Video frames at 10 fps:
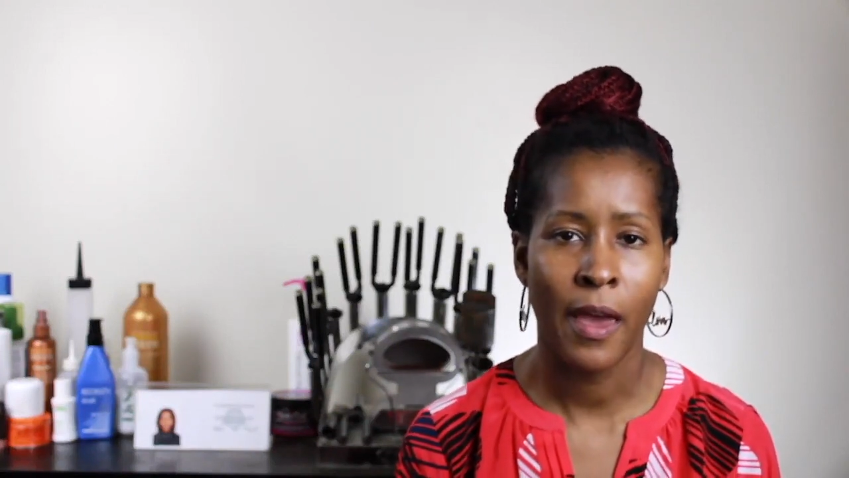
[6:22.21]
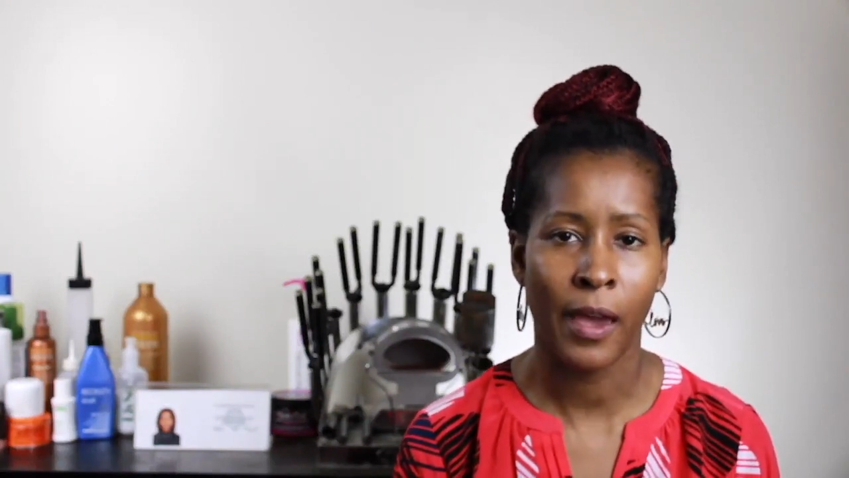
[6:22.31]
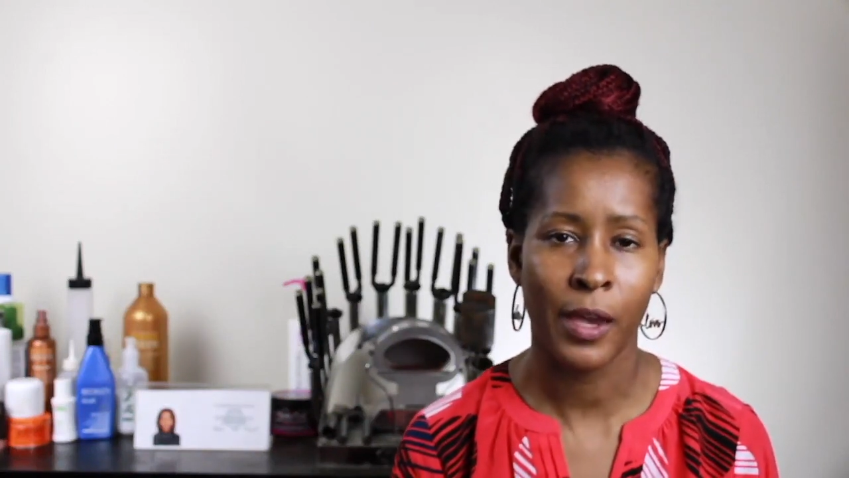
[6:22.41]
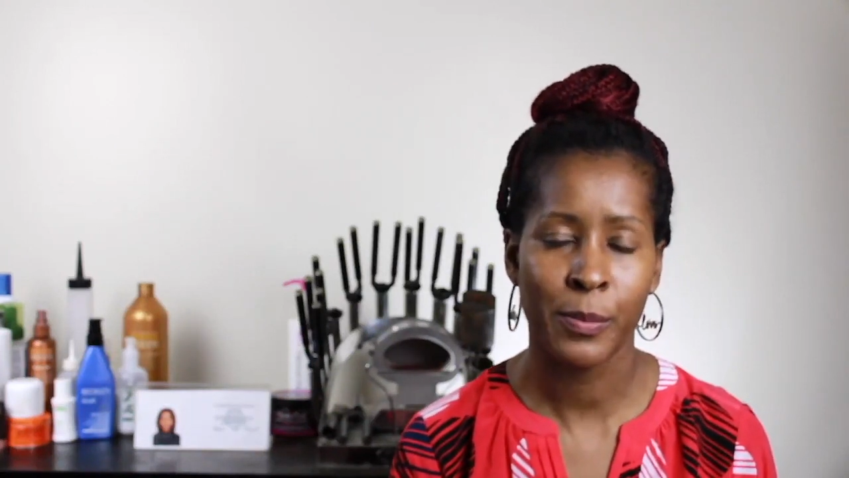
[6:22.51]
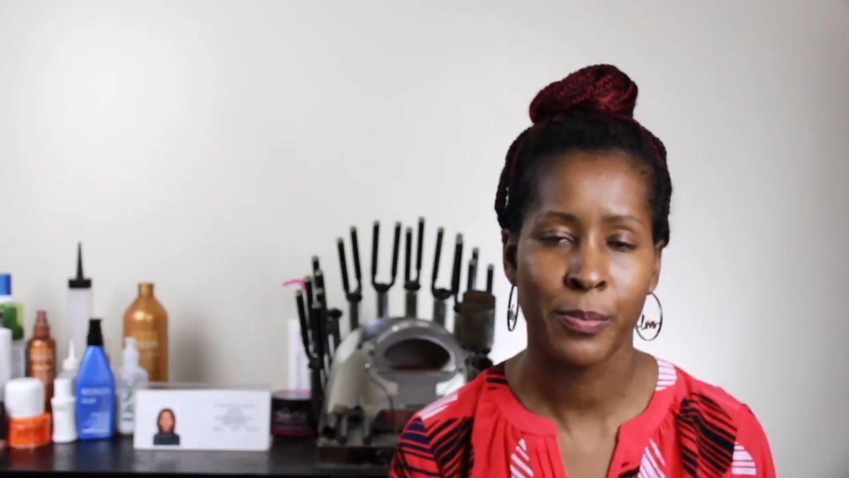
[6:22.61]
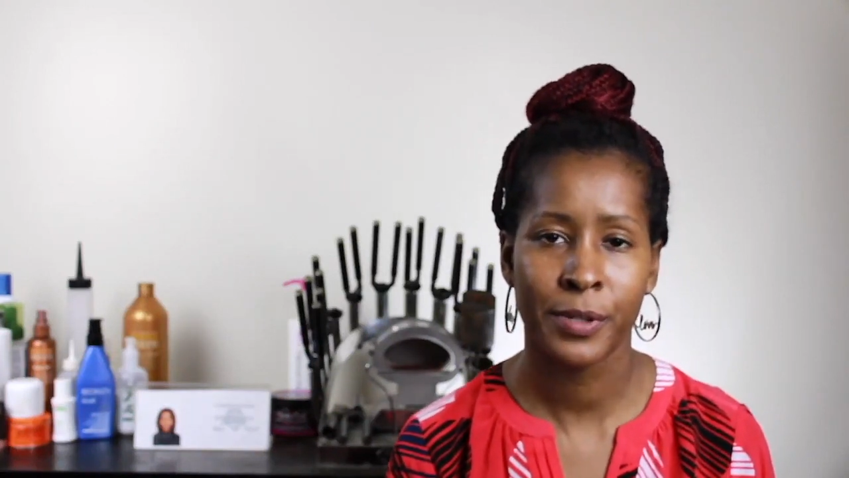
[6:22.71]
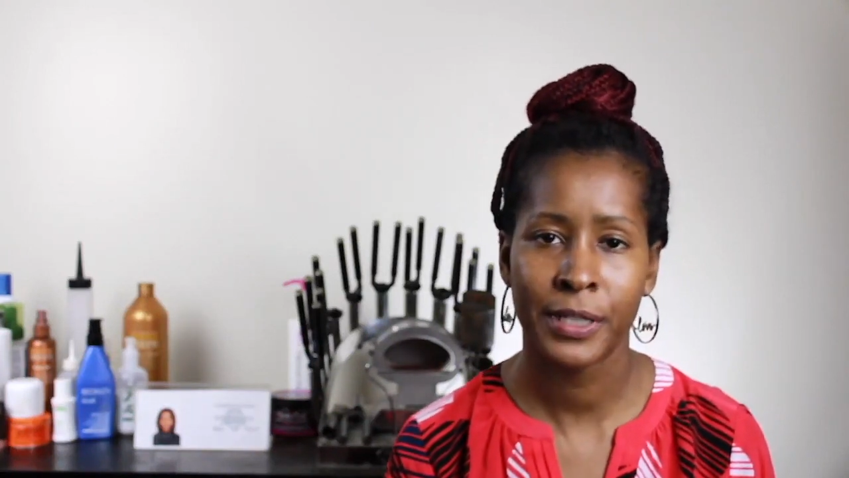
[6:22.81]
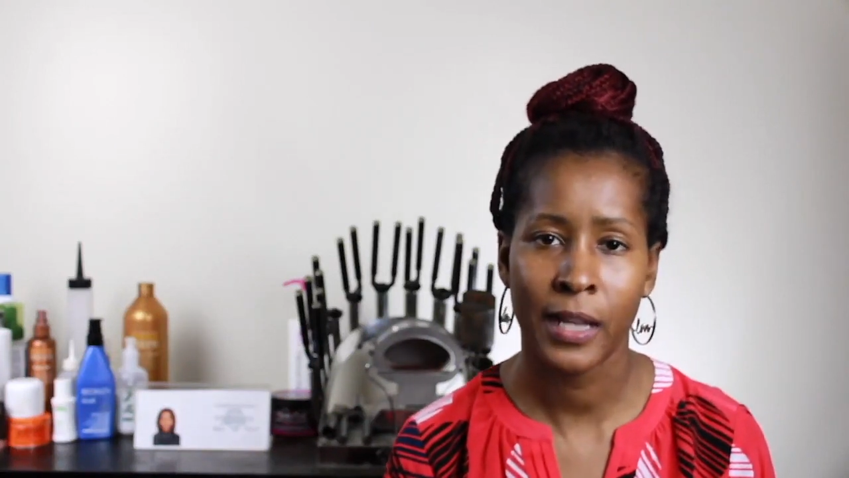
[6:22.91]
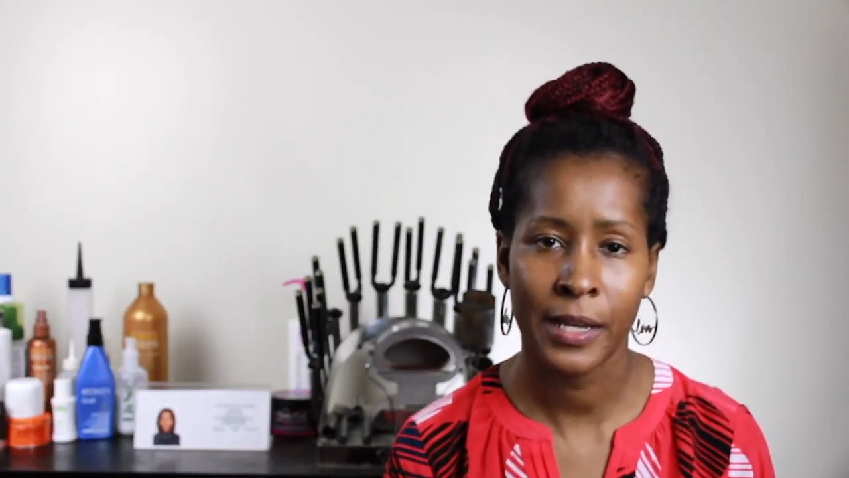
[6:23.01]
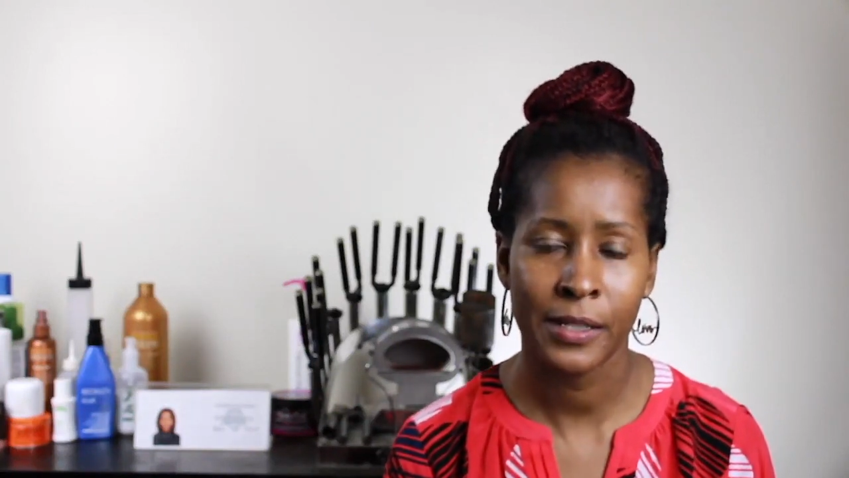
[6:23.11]
a
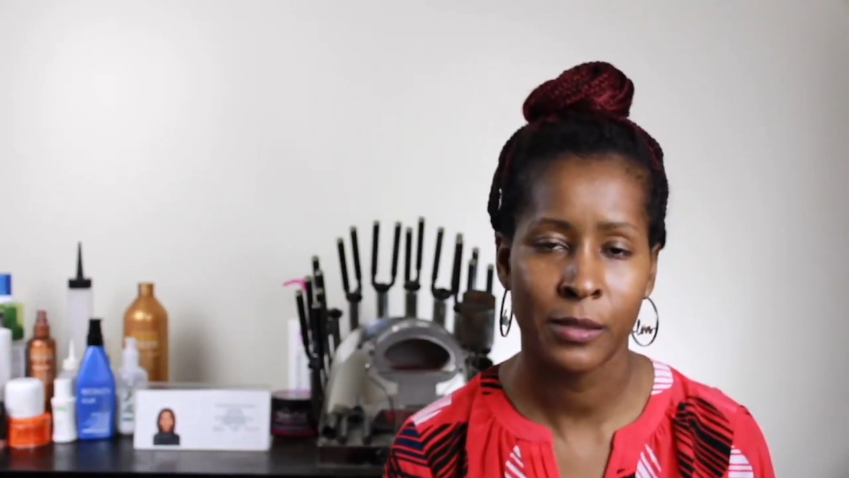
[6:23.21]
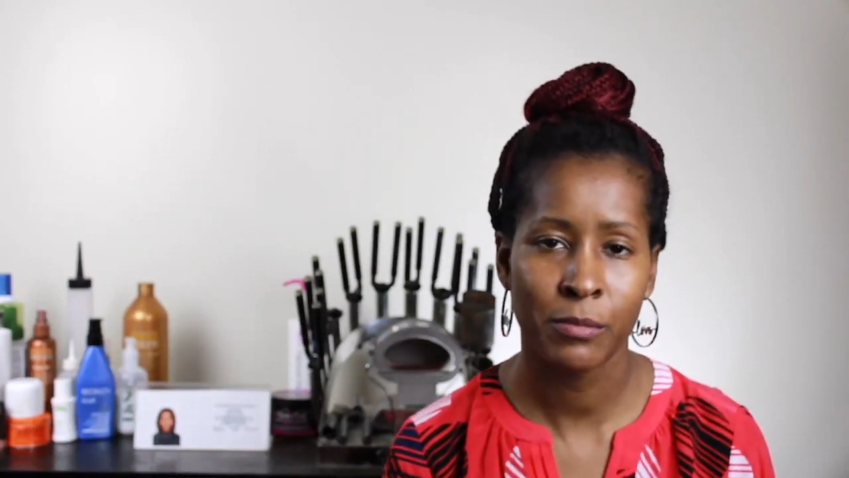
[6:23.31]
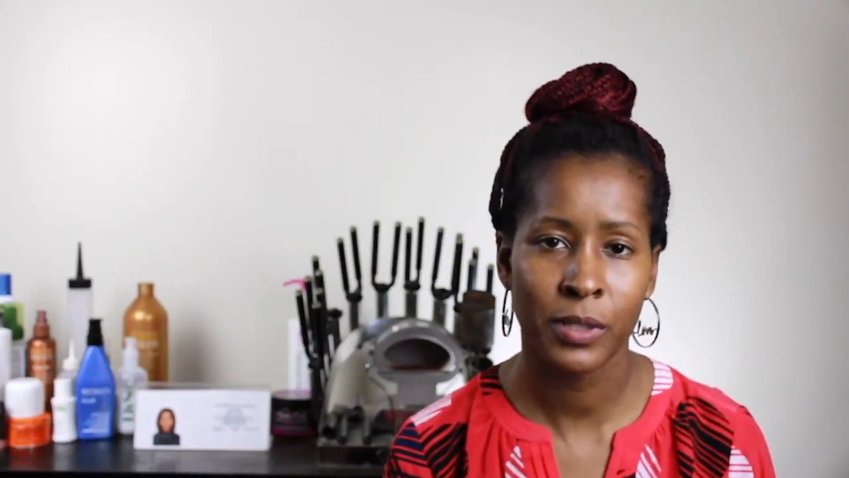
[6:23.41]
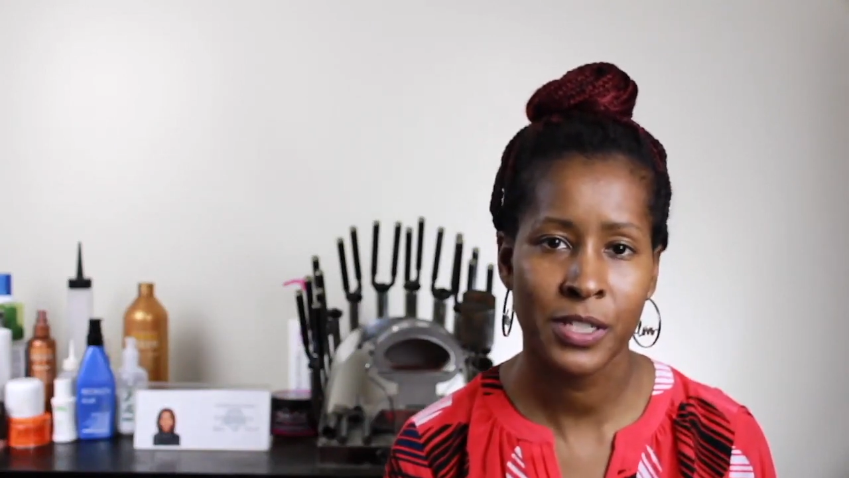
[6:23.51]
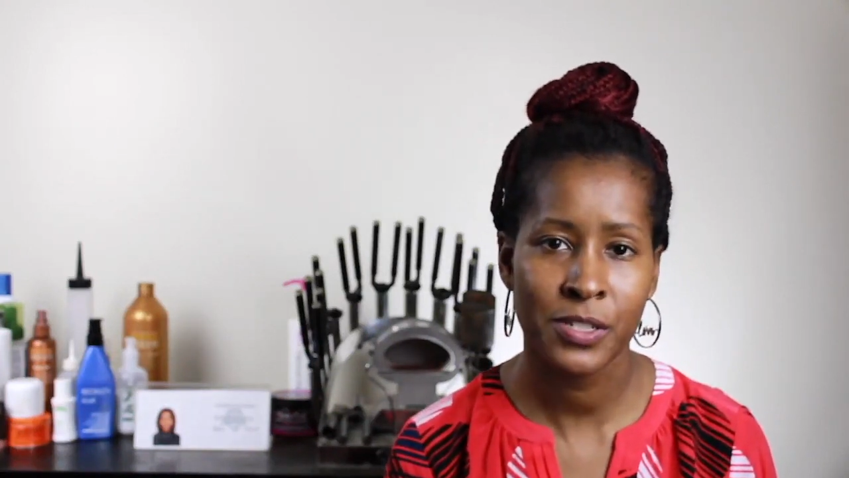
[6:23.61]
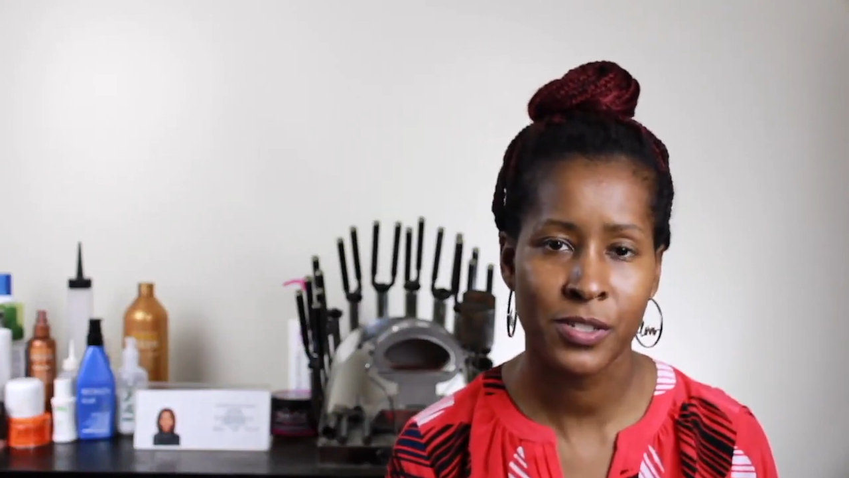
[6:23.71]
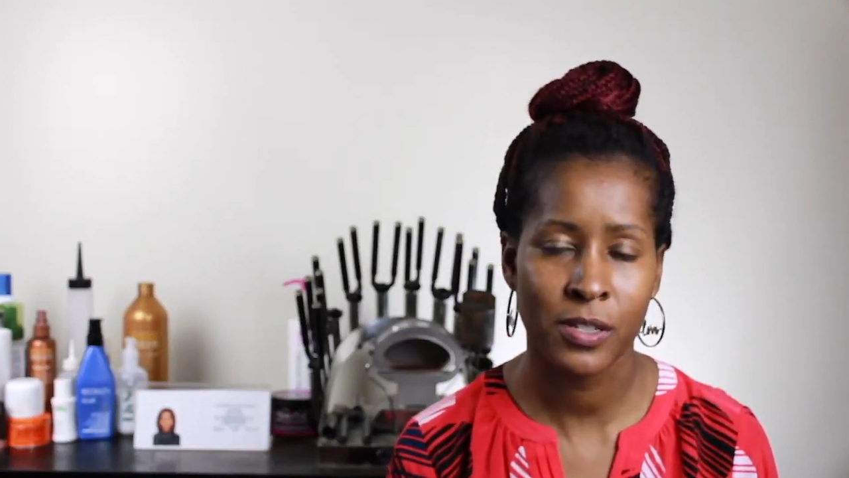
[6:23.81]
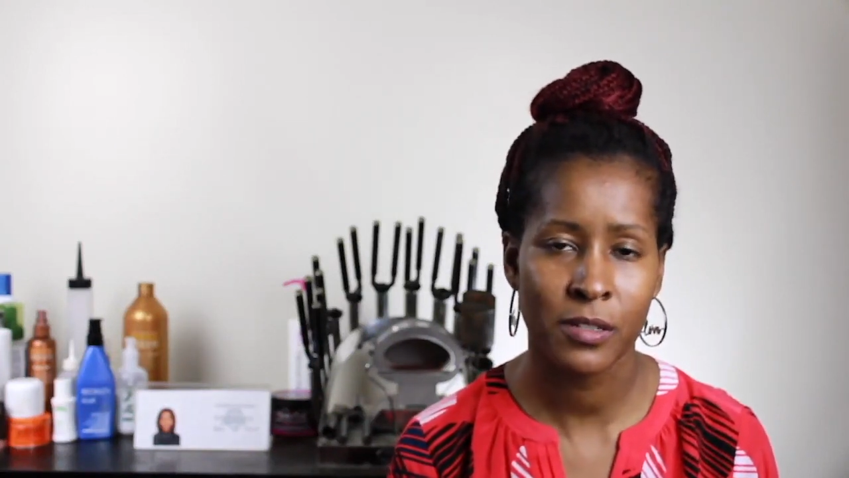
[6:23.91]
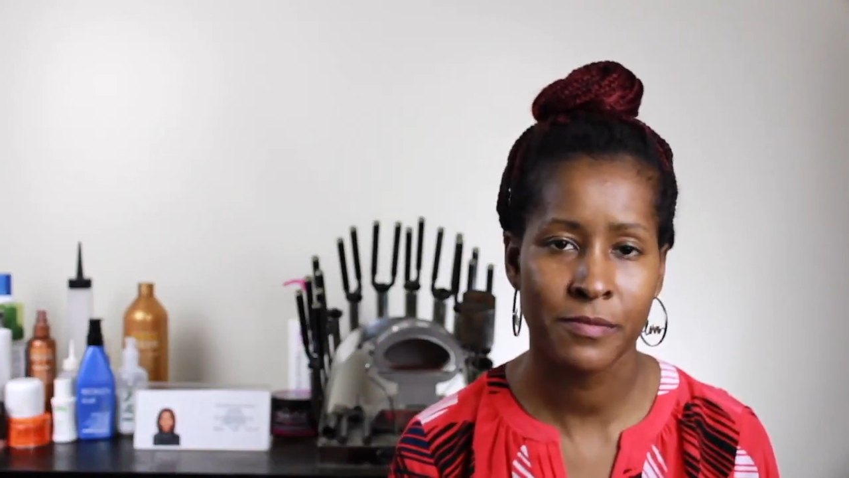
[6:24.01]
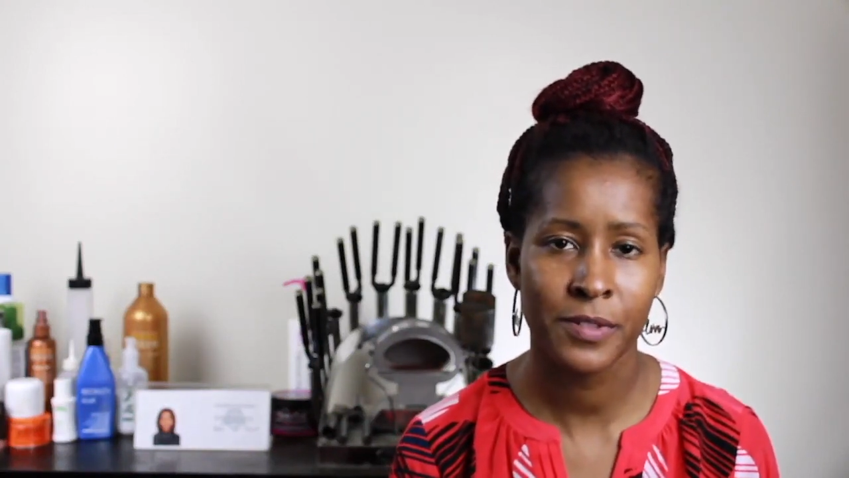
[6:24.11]
pre-lightening bleach
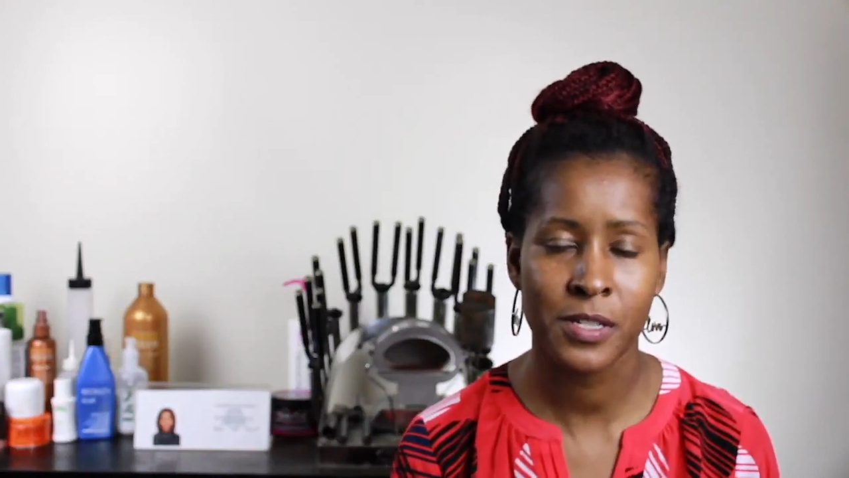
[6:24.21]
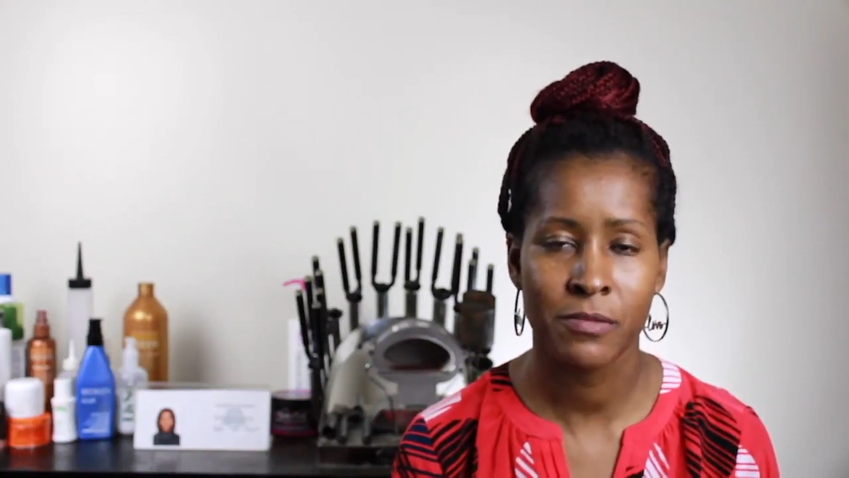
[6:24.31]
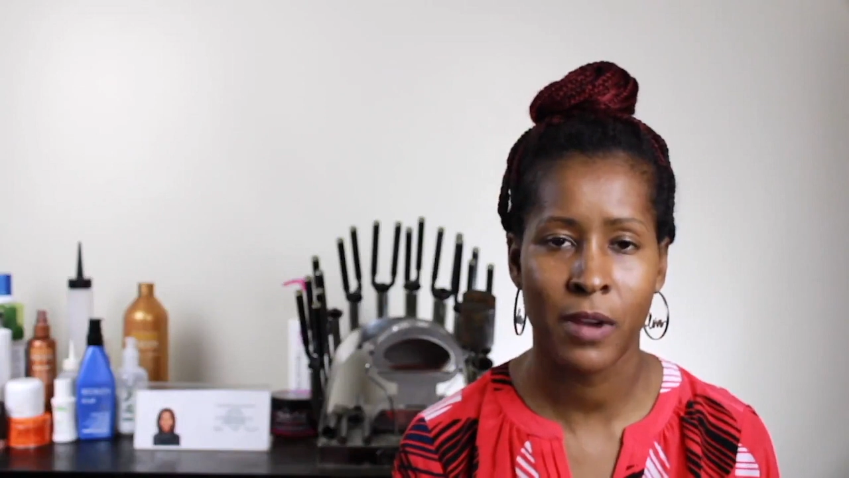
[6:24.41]
service,